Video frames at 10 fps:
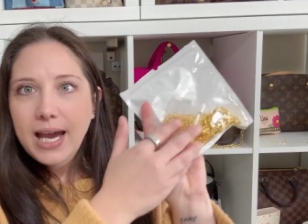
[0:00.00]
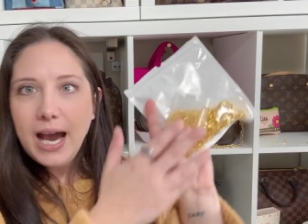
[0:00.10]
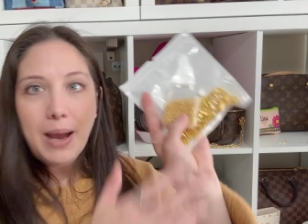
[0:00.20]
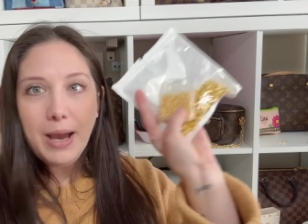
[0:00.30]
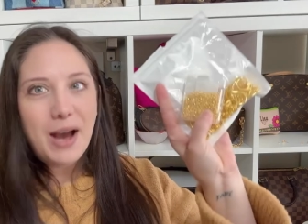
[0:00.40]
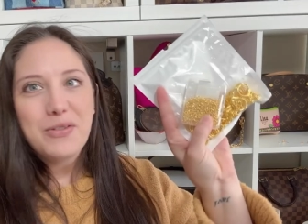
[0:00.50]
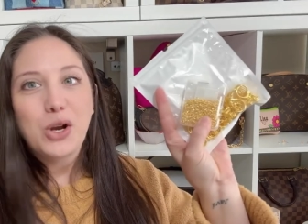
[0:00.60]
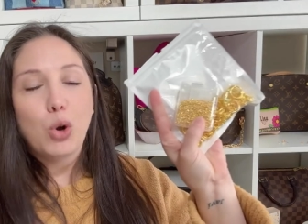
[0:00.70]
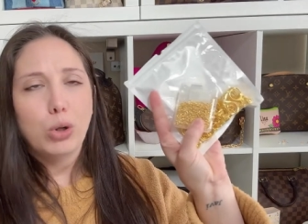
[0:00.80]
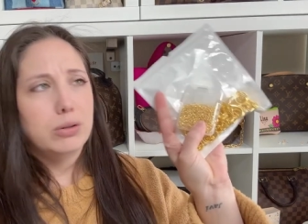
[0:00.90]
I, I have the
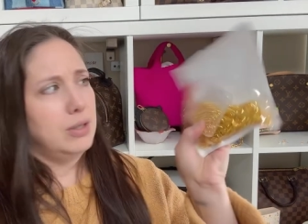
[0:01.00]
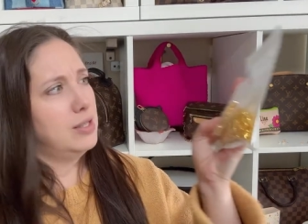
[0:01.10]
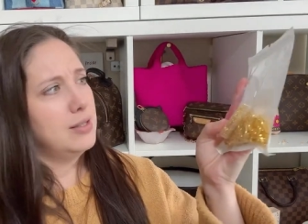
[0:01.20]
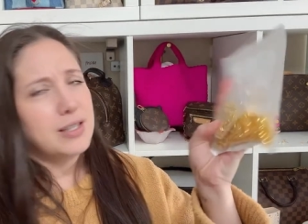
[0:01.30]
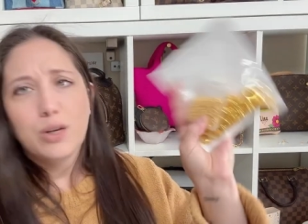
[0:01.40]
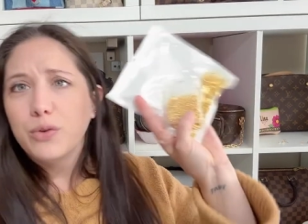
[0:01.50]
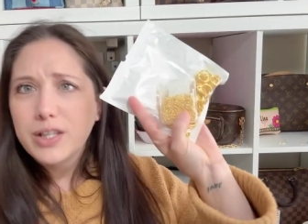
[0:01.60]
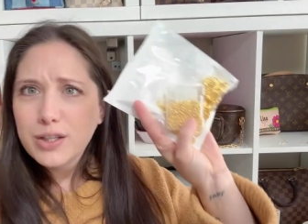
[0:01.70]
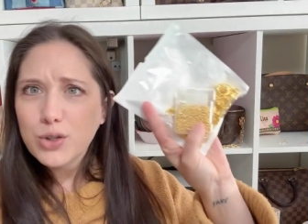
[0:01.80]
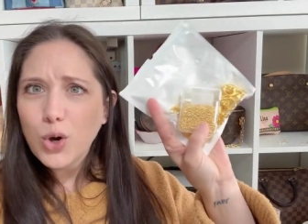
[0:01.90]
gold. This is not silver.
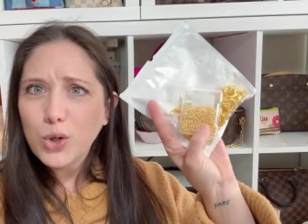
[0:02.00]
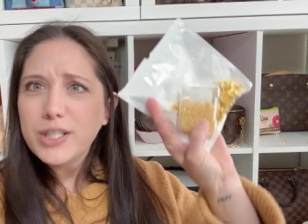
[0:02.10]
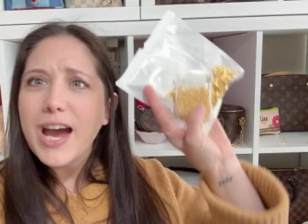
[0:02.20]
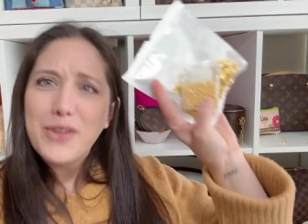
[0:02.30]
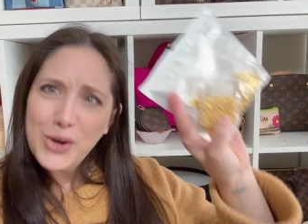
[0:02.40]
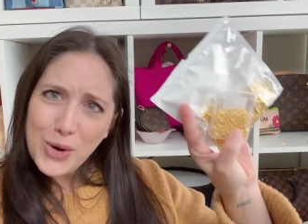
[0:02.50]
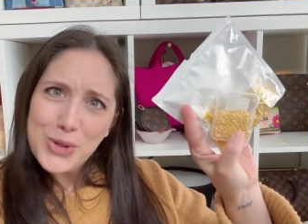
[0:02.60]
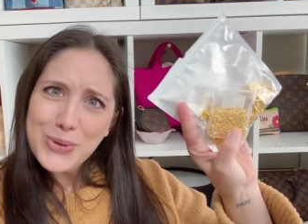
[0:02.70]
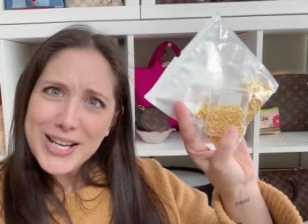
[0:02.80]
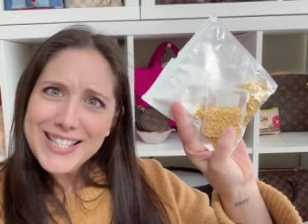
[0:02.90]
This is gold. I have the
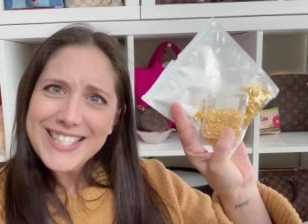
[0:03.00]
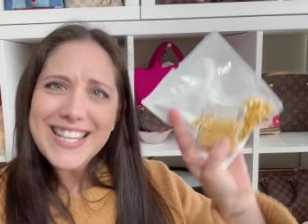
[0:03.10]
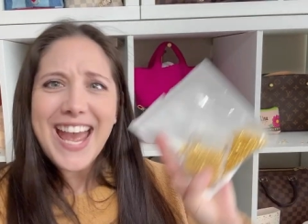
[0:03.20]
gold ones.